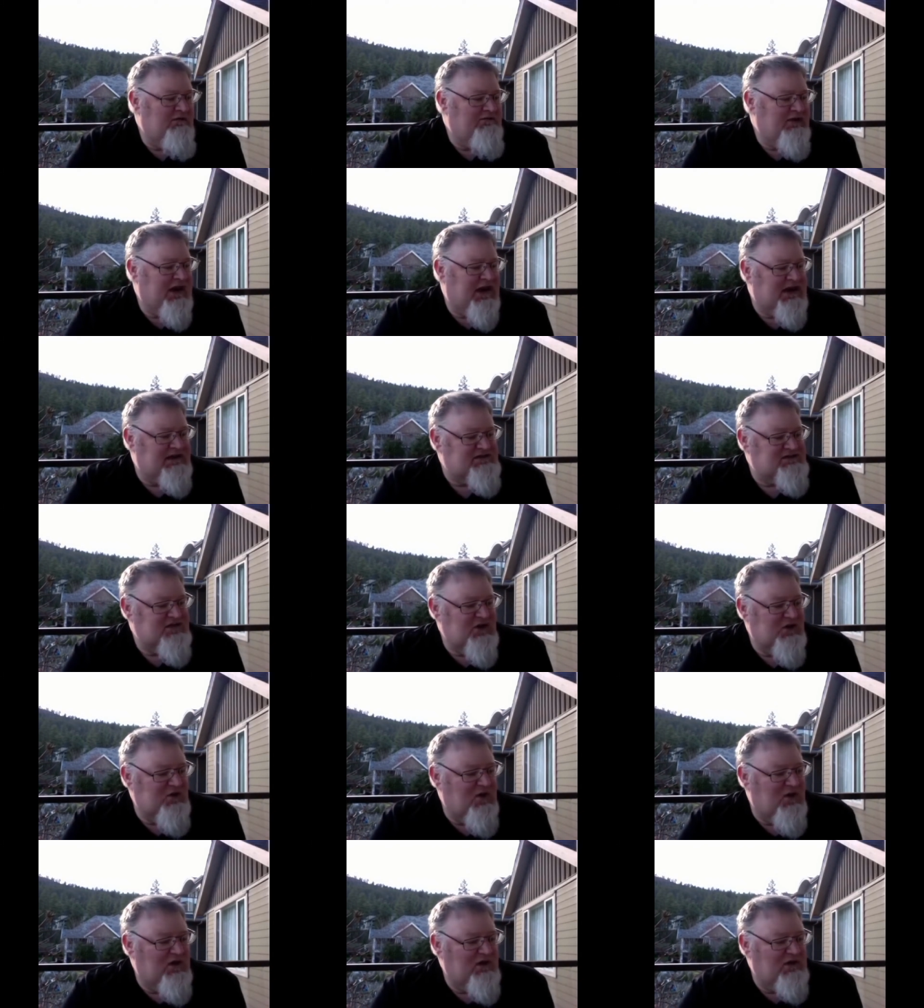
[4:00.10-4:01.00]
has no
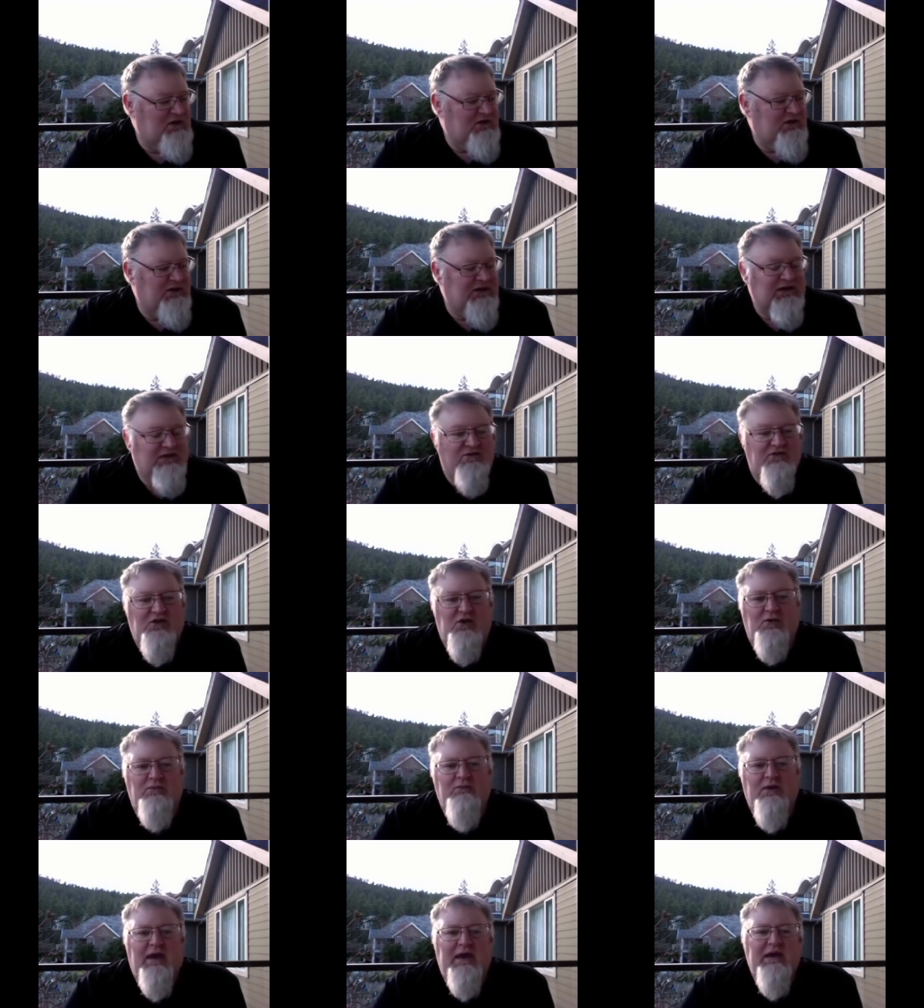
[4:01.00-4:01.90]
honor in his
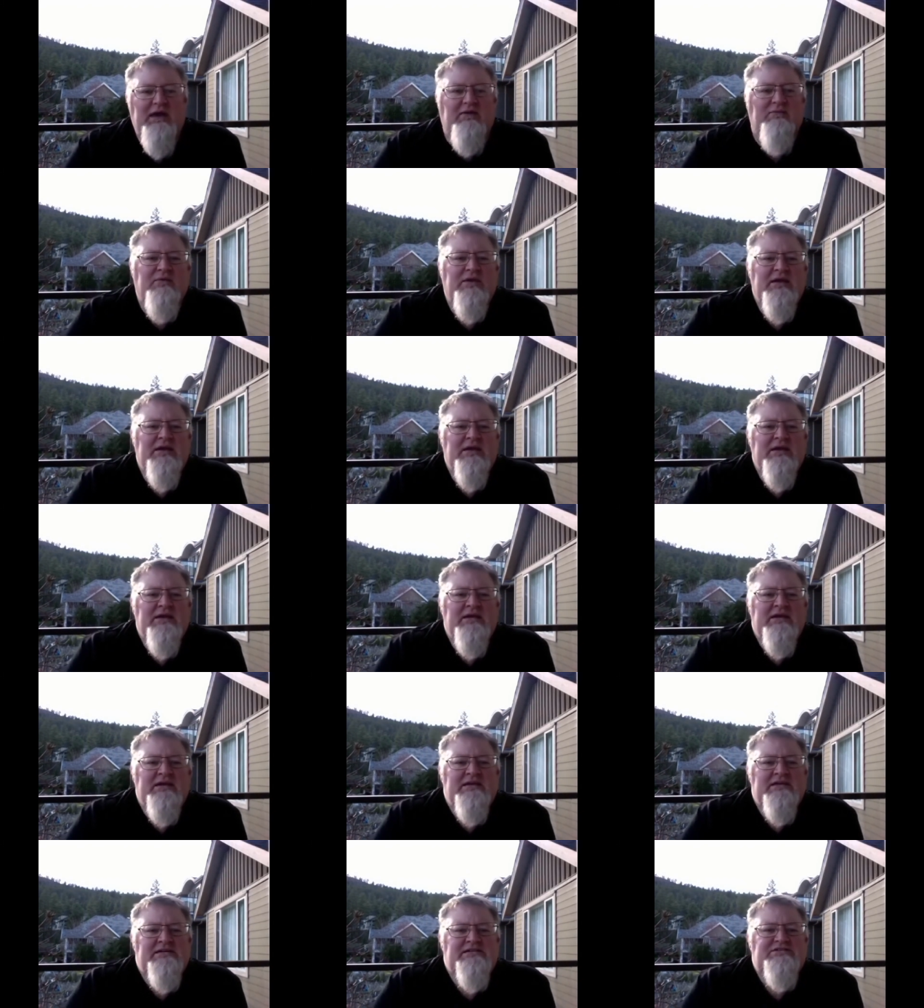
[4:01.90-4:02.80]
hometown.
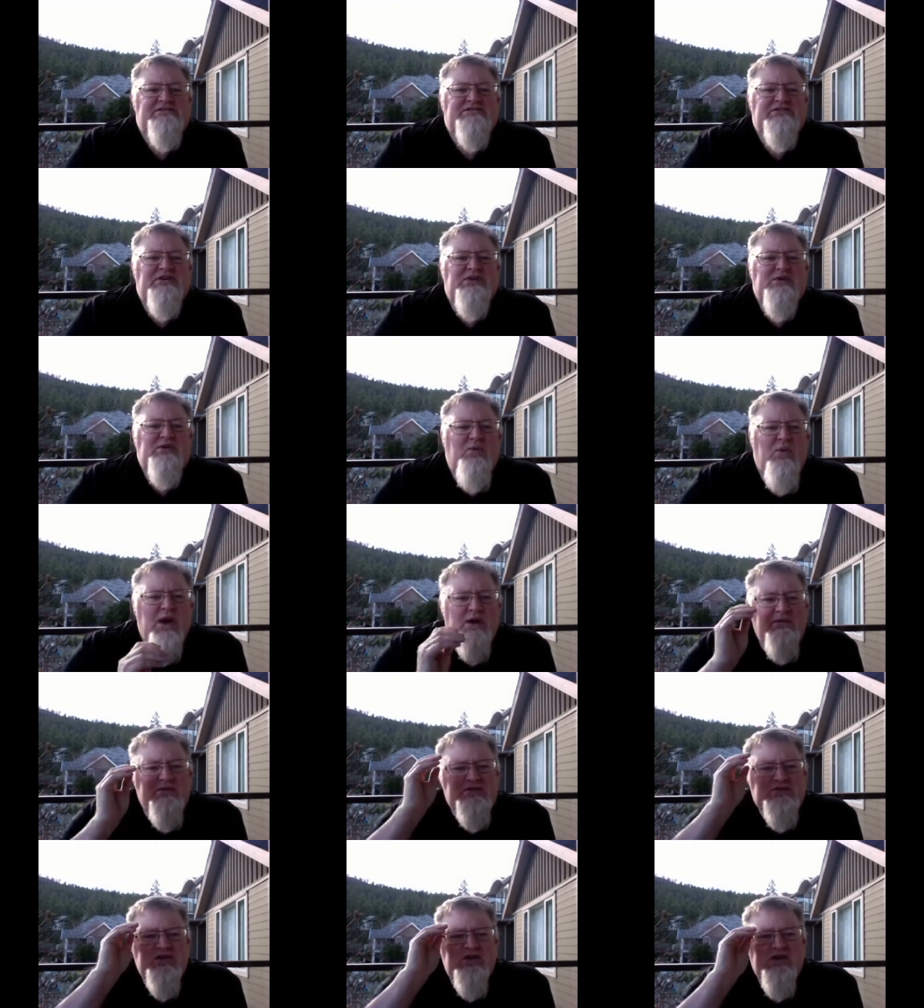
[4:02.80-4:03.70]
So why would
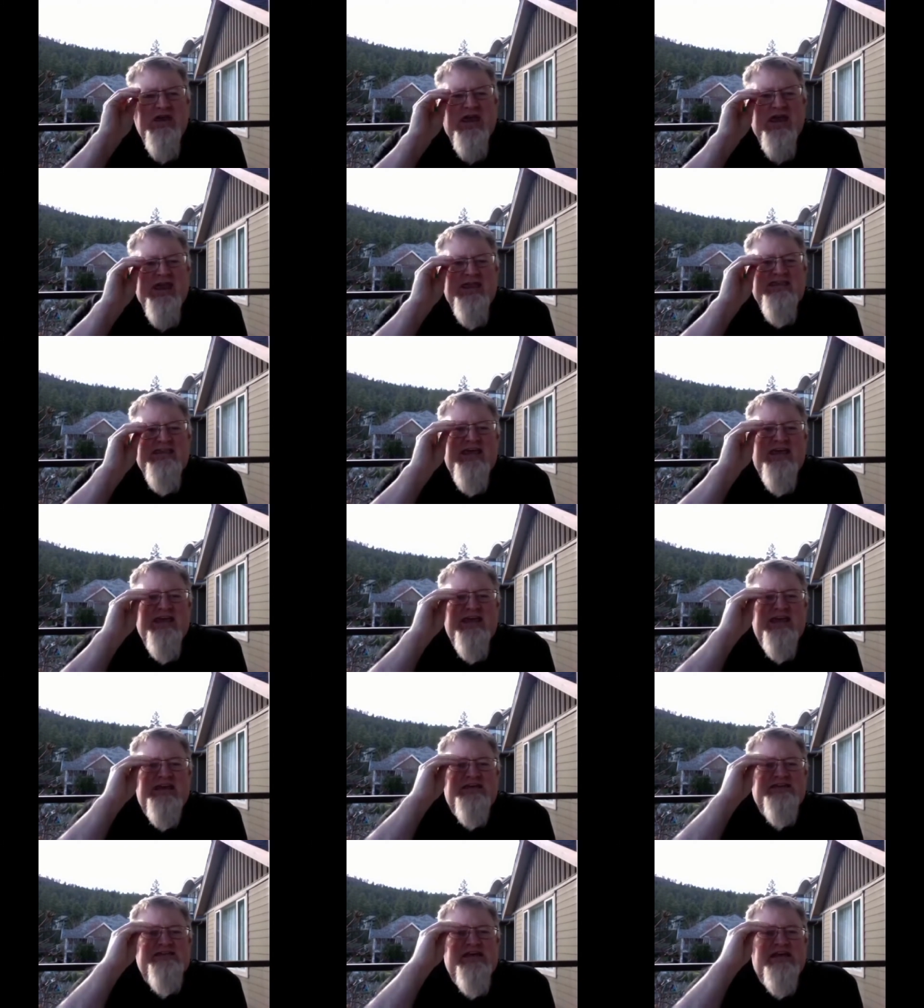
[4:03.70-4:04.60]
John add that in?
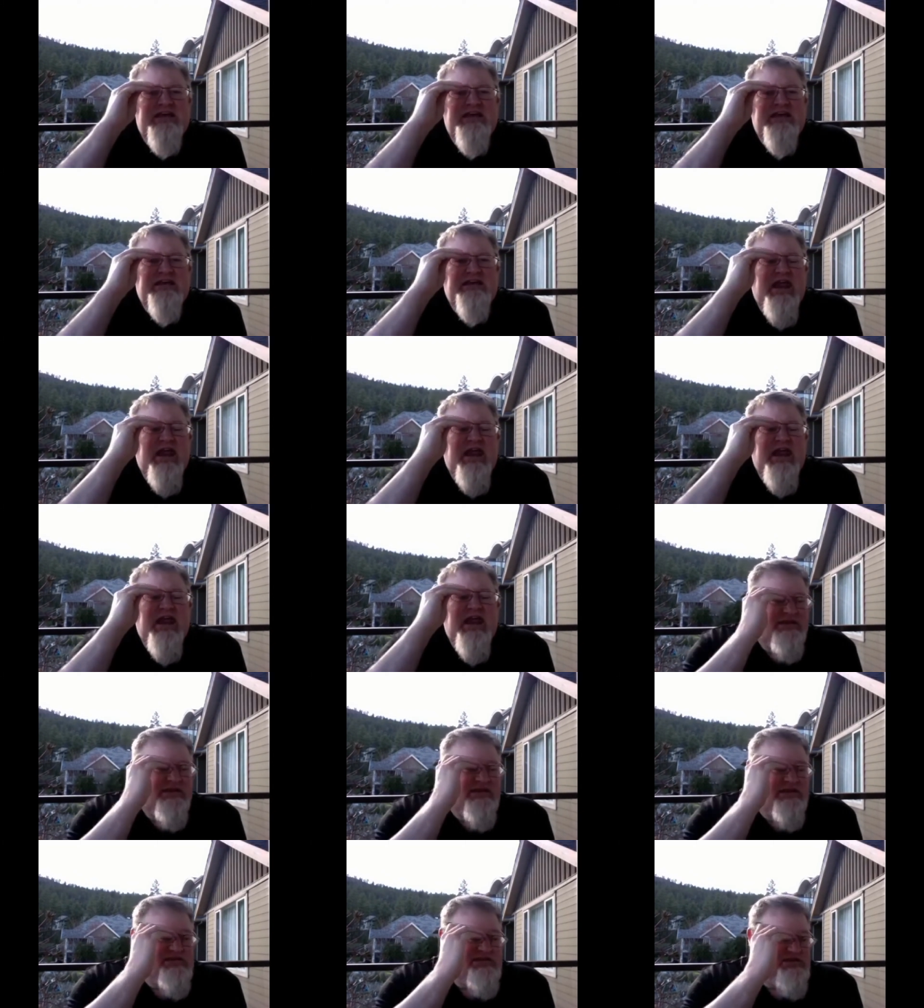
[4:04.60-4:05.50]
He's heading into Galilee.
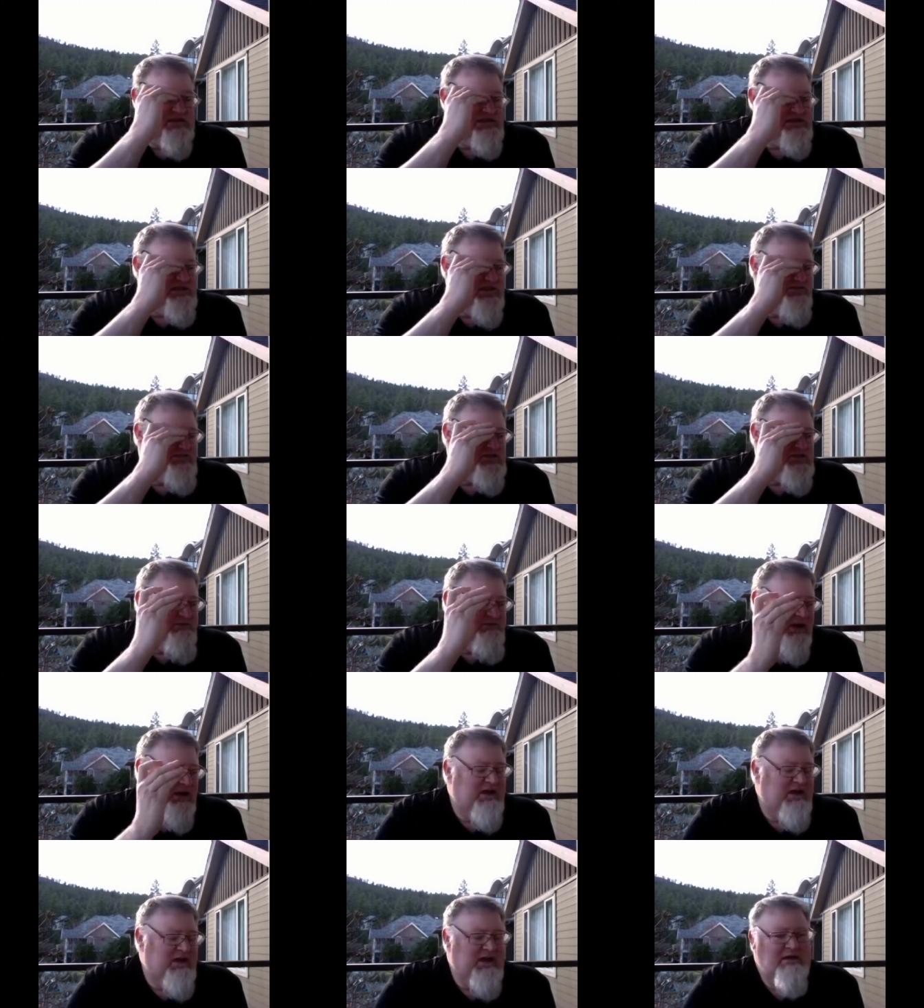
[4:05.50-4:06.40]
He's just left
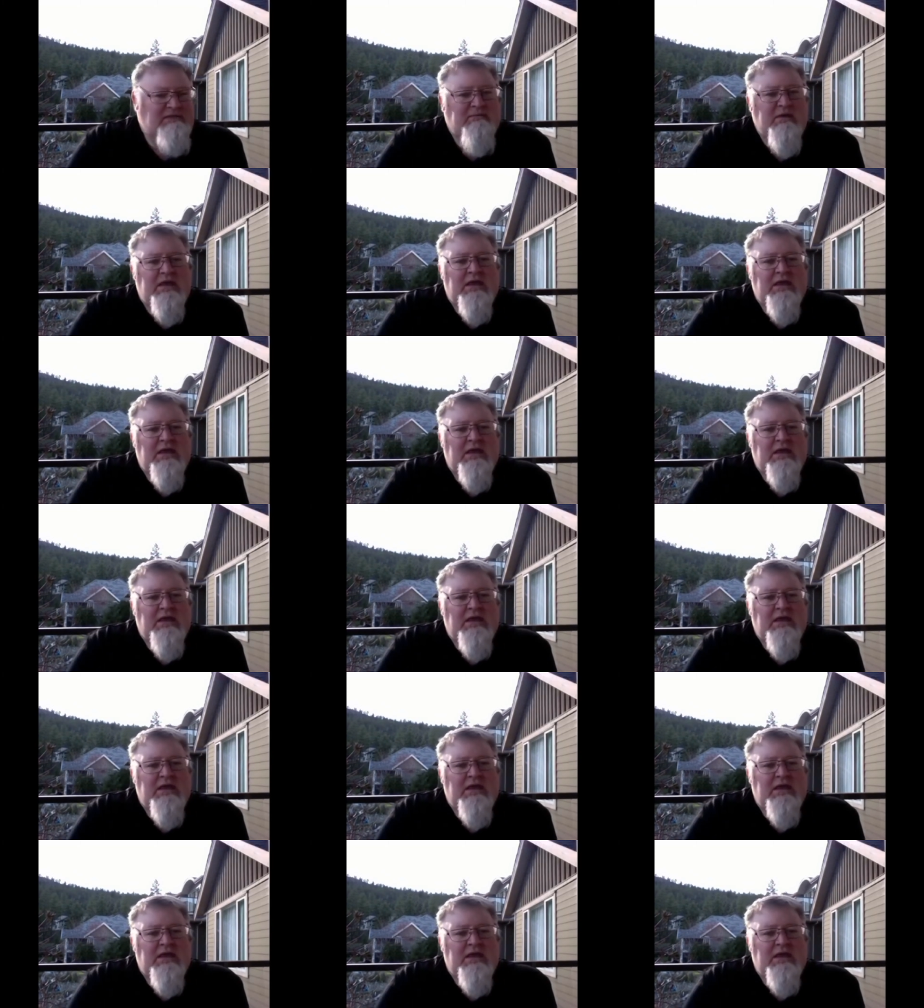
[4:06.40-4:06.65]
Samaria.